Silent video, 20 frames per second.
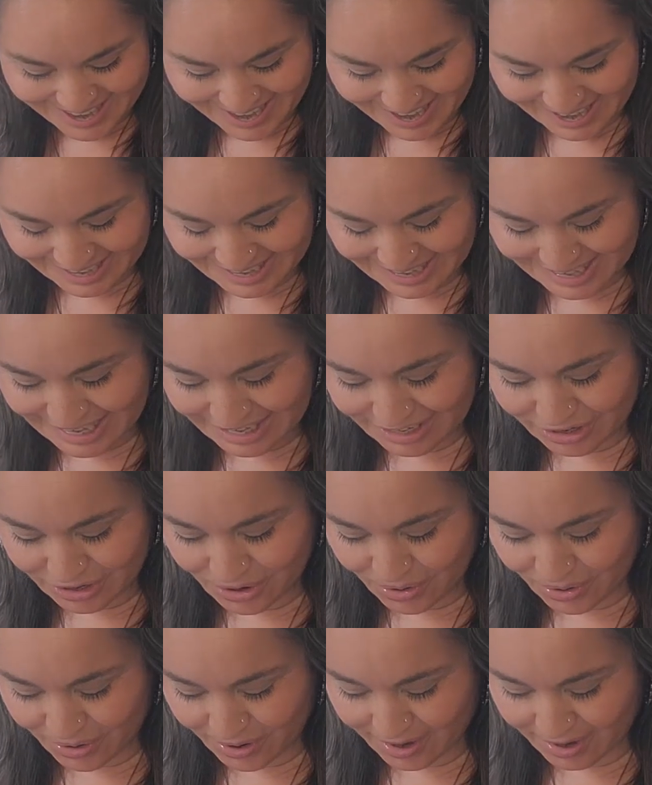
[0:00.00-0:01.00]
And in
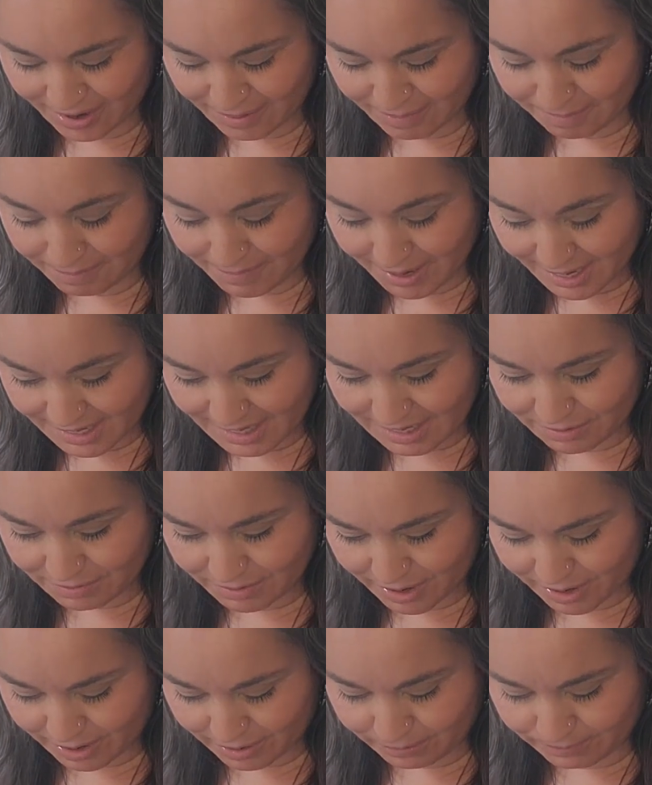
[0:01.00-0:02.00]
your money
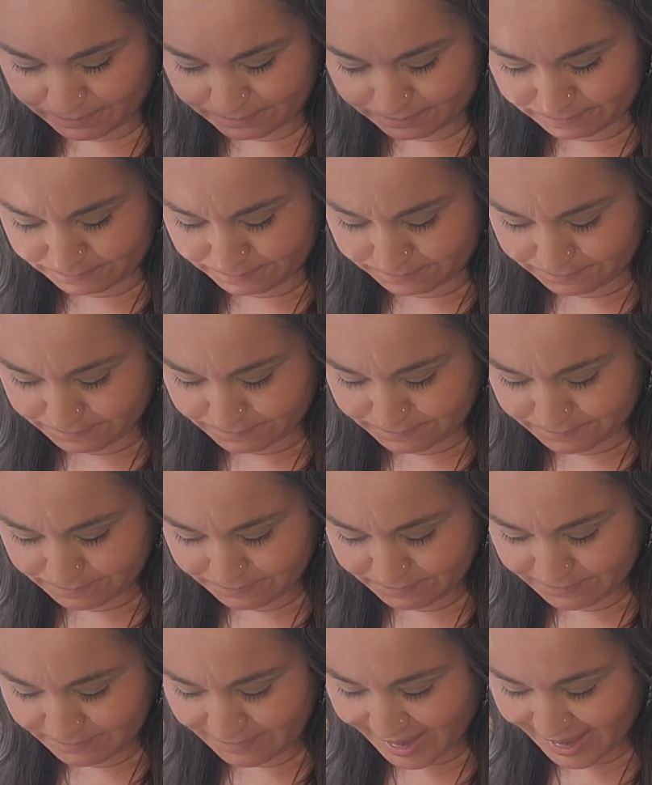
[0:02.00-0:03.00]
row,
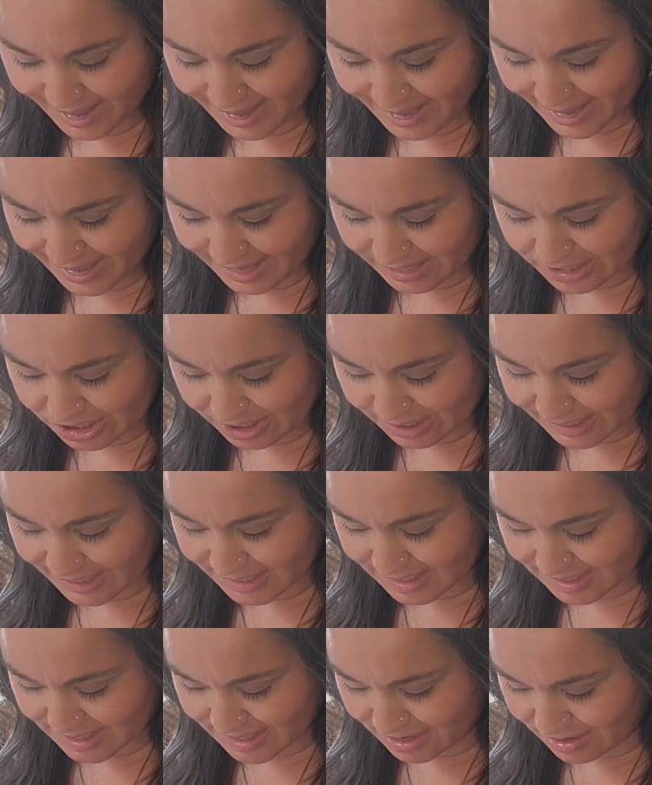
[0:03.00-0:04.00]
I actually
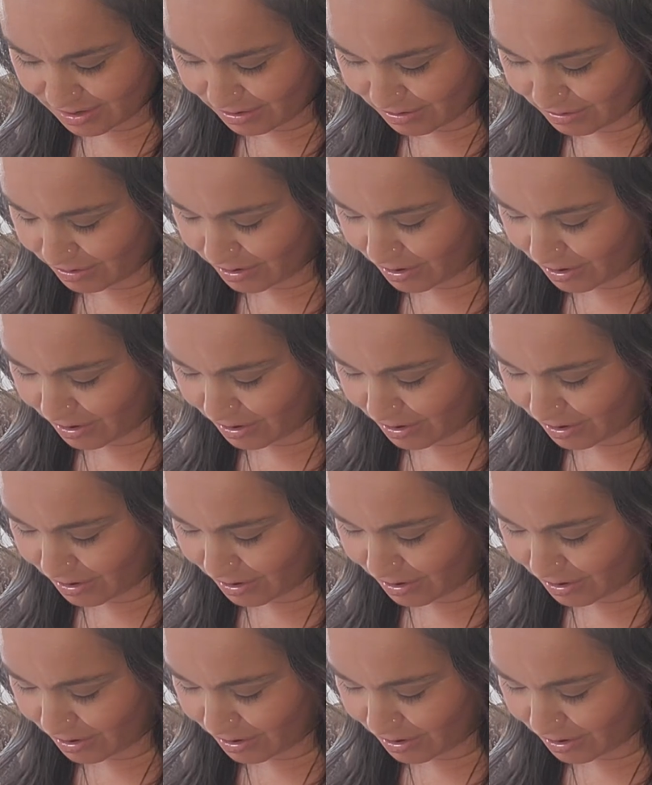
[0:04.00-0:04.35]
see you